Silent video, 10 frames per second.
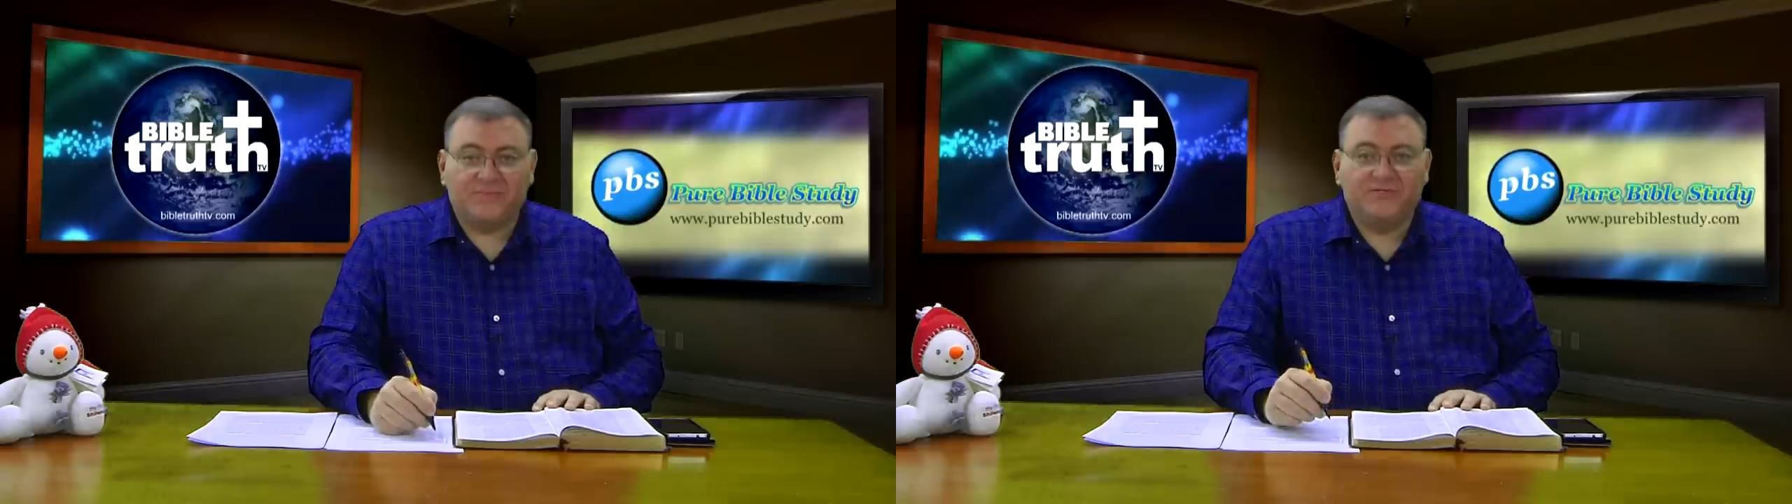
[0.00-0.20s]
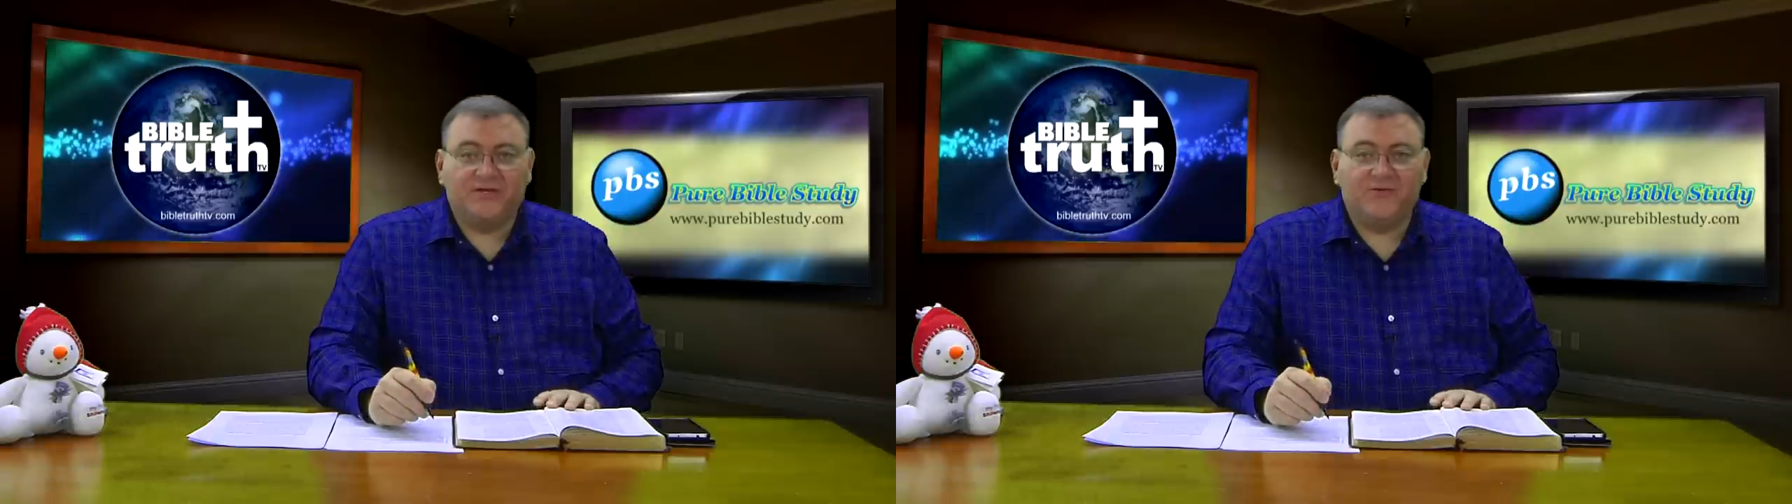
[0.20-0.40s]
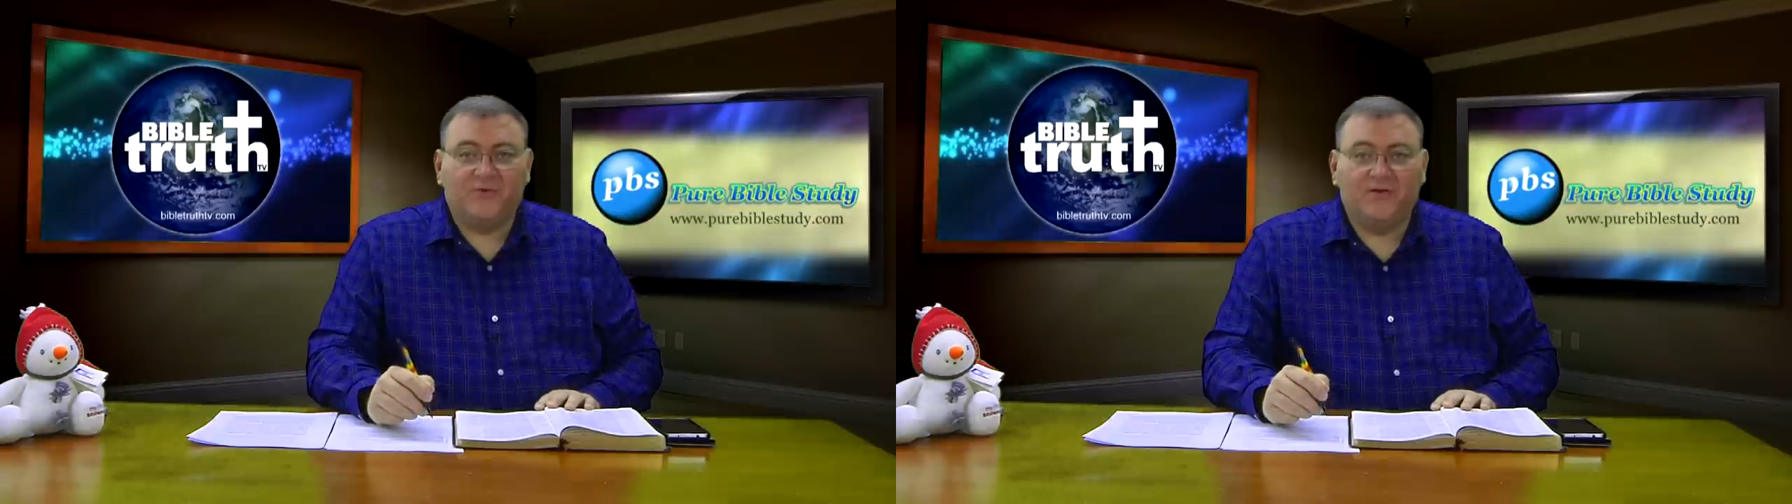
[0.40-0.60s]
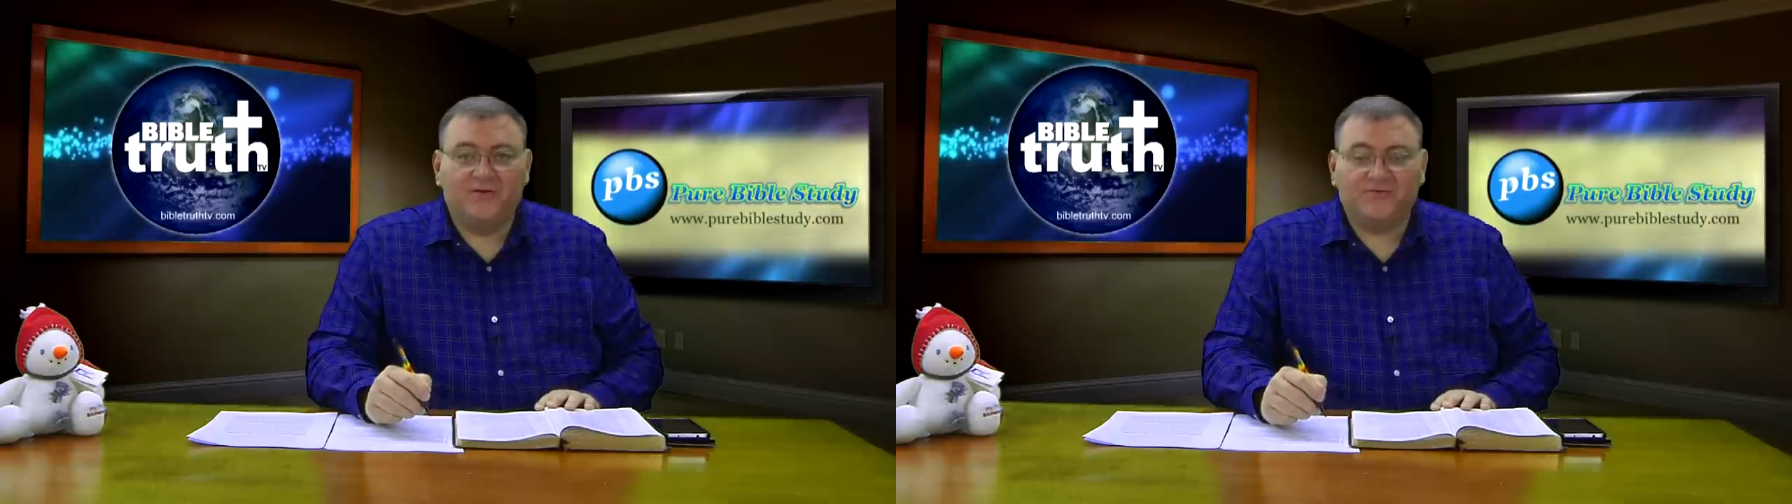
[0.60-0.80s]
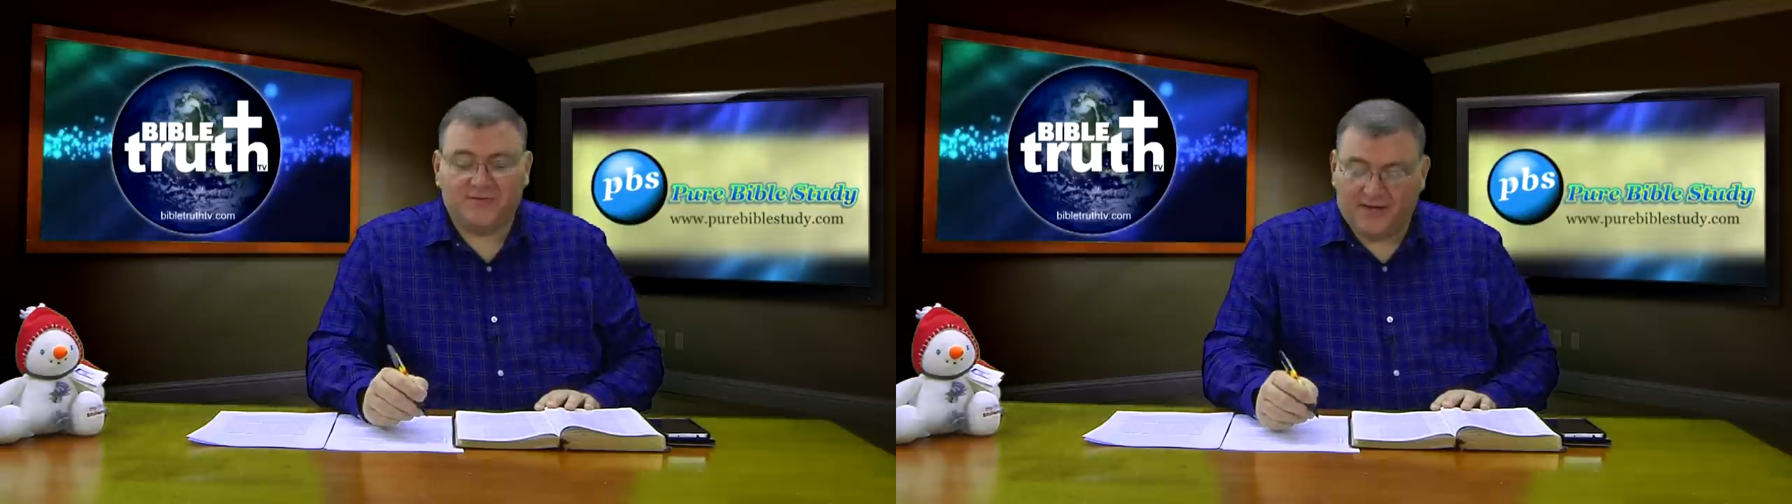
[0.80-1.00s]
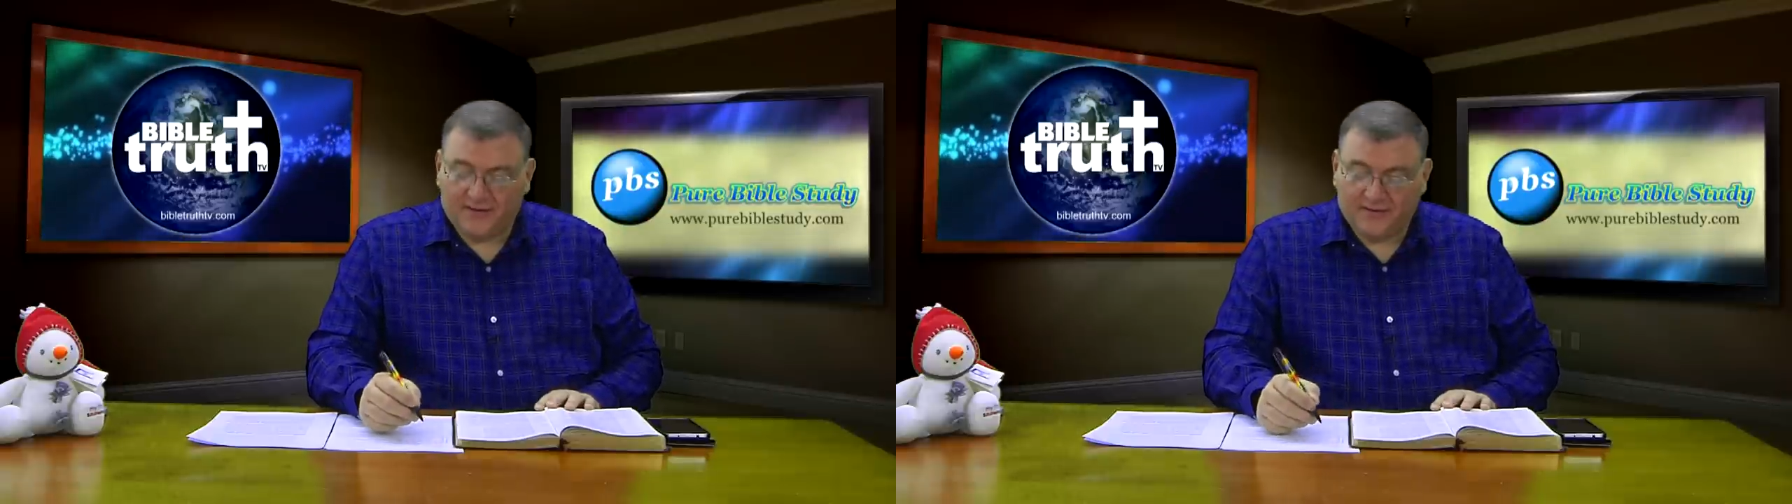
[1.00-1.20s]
let me tell you what it looks like.